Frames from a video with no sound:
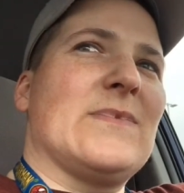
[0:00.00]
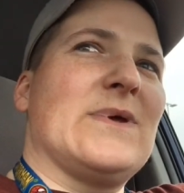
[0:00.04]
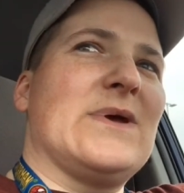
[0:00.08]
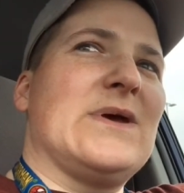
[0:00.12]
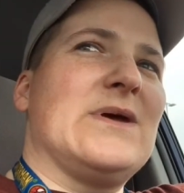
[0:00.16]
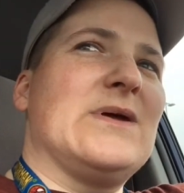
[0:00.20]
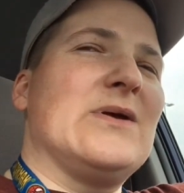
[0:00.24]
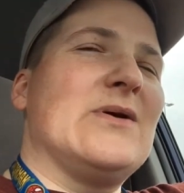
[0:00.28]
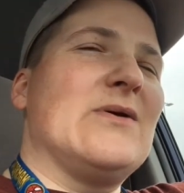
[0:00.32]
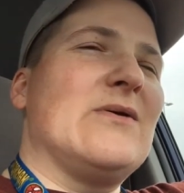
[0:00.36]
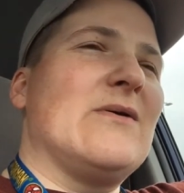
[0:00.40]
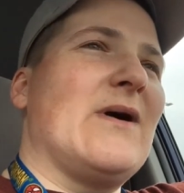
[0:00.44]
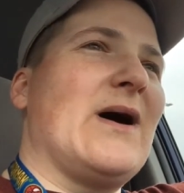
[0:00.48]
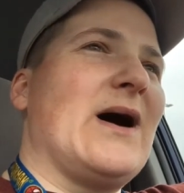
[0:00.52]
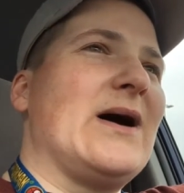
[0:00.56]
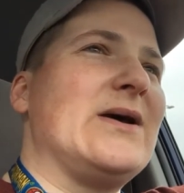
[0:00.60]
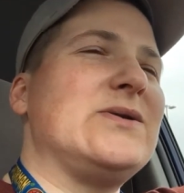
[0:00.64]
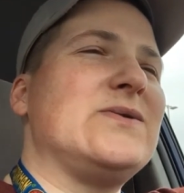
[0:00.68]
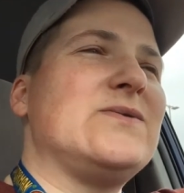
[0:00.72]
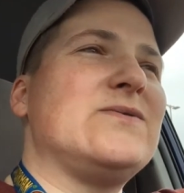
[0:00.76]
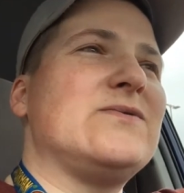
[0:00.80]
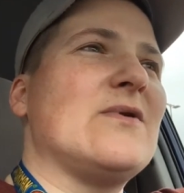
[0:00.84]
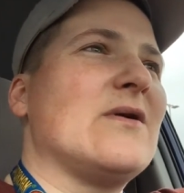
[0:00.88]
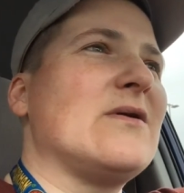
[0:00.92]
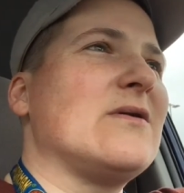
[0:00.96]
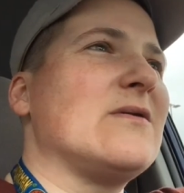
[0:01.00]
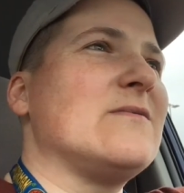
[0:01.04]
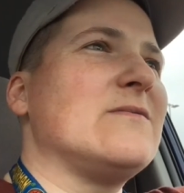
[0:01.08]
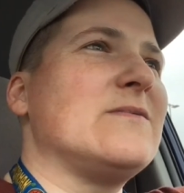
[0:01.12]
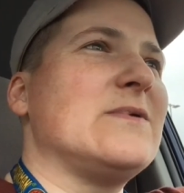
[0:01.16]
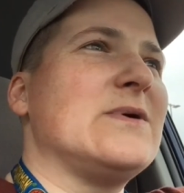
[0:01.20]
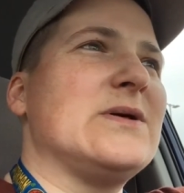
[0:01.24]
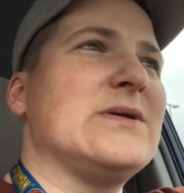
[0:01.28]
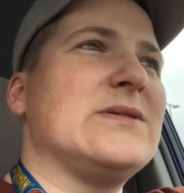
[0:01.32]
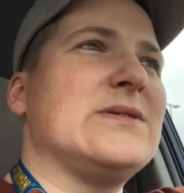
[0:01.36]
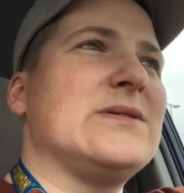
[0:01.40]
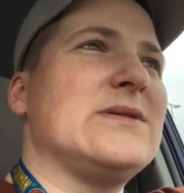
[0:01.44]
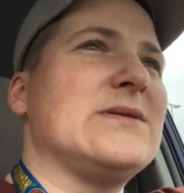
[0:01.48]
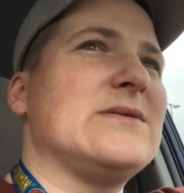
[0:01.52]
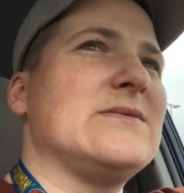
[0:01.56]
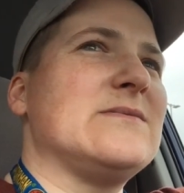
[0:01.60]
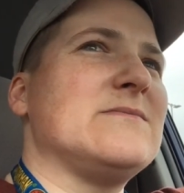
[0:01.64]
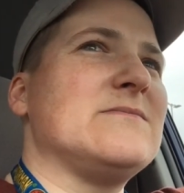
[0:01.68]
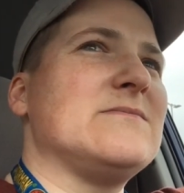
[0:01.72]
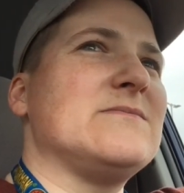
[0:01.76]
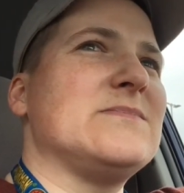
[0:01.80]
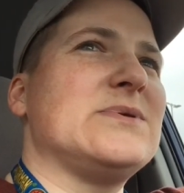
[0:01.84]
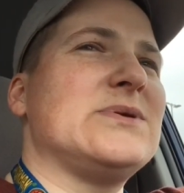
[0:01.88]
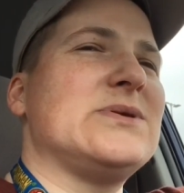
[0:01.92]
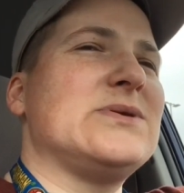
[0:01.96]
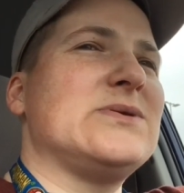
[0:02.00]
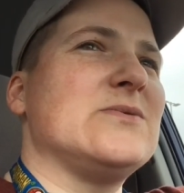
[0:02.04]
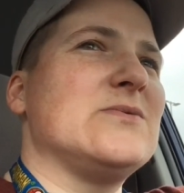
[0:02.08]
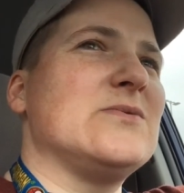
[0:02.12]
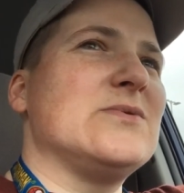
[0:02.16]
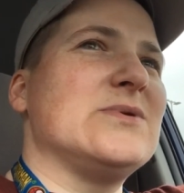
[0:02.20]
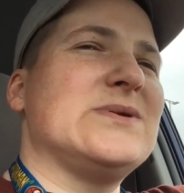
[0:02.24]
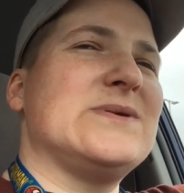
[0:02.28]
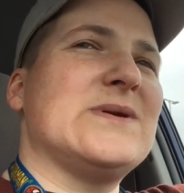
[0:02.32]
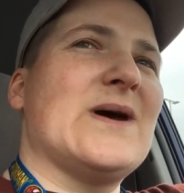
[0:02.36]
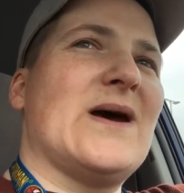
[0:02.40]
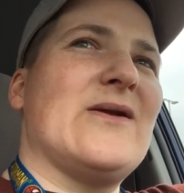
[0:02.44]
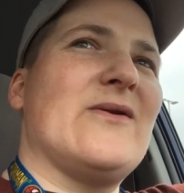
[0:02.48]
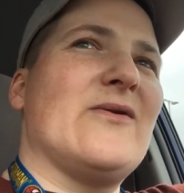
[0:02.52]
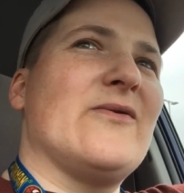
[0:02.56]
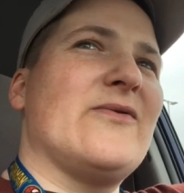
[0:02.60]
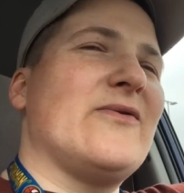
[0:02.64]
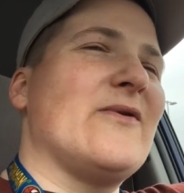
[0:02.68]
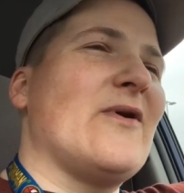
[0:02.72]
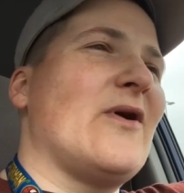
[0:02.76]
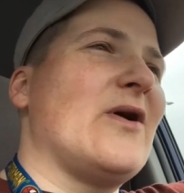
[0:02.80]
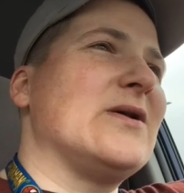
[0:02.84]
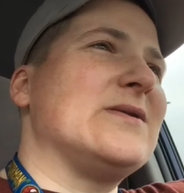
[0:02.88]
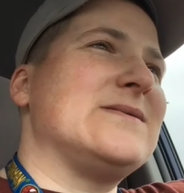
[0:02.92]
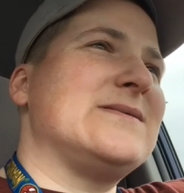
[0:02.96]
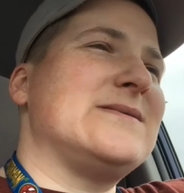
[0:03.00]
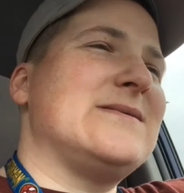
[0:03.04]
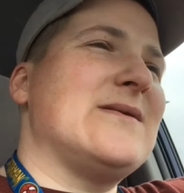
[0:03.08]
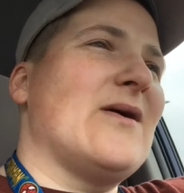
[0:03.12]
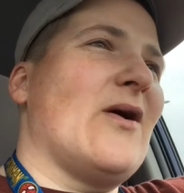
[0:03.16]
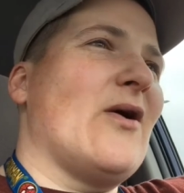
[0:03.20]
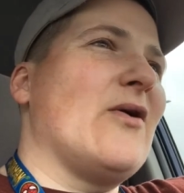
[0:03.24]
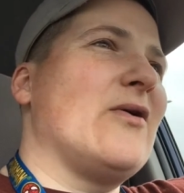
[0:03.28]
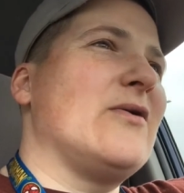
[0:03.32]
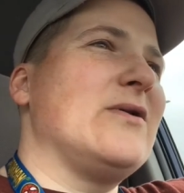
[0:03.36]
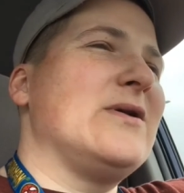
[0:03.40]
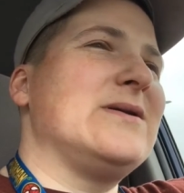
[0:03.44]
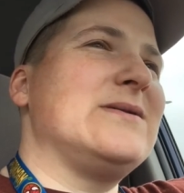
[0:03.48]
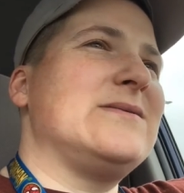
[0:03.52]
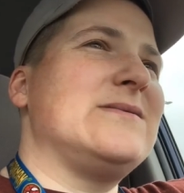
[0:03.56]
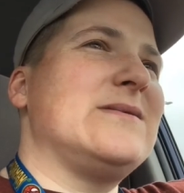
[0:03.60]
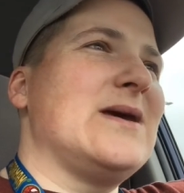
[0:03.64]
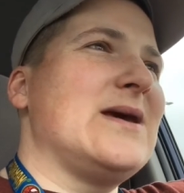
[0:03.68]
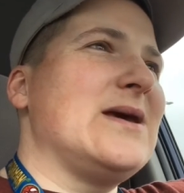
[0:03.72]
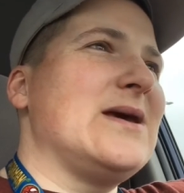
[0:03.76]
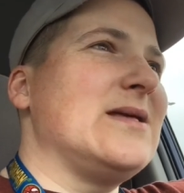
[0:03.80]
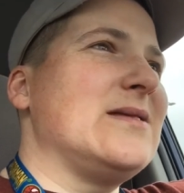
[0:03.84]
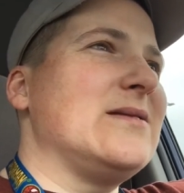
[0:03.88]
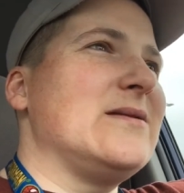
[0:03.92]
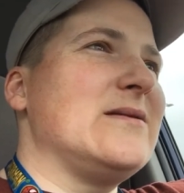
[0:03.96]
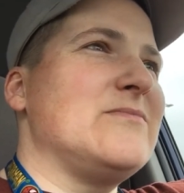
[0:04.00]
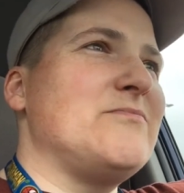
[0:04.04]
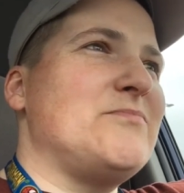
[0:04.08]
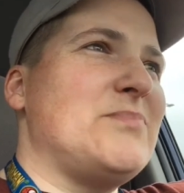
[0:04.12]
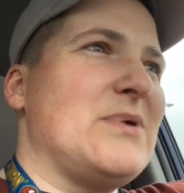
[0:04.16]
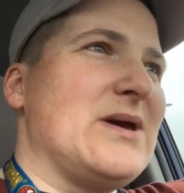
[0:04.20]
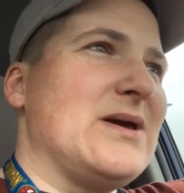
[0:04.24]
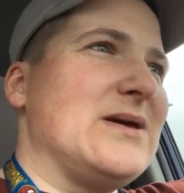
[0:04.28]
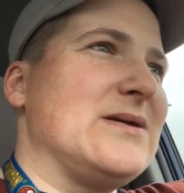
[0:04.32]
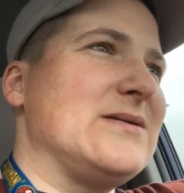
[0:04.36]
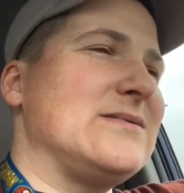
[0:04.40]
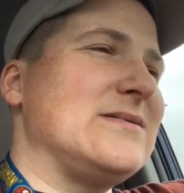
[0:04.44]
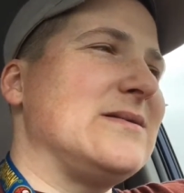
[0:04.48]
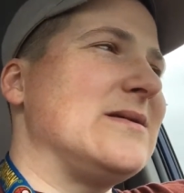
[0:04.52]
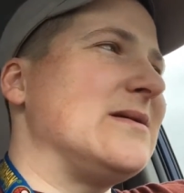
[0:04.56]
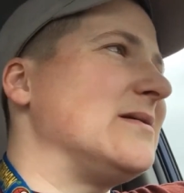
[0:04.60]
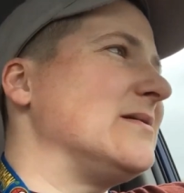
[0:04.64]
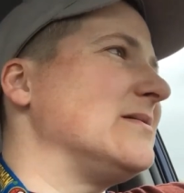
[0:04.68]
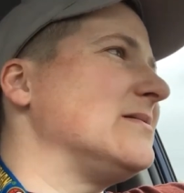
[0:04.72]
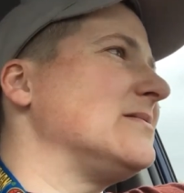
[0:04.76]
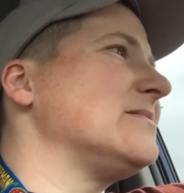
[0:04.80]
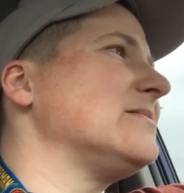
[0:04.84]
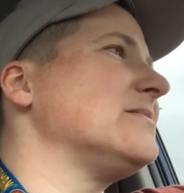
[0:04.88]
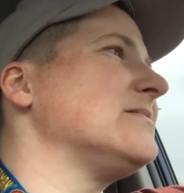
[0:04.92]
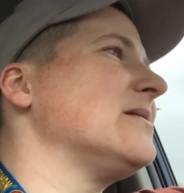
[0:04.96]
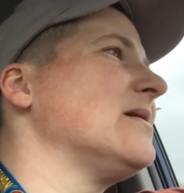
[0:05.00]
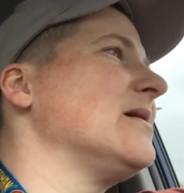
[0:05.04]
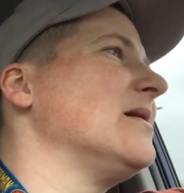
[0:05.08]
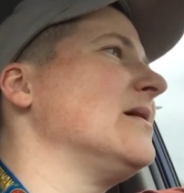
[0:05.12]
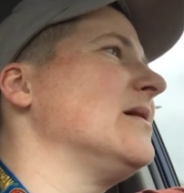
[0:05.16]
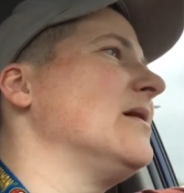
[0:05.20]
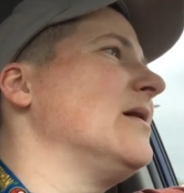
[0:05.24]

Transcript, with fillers: you know, I struggle with suicidal thoughts on a daily basis.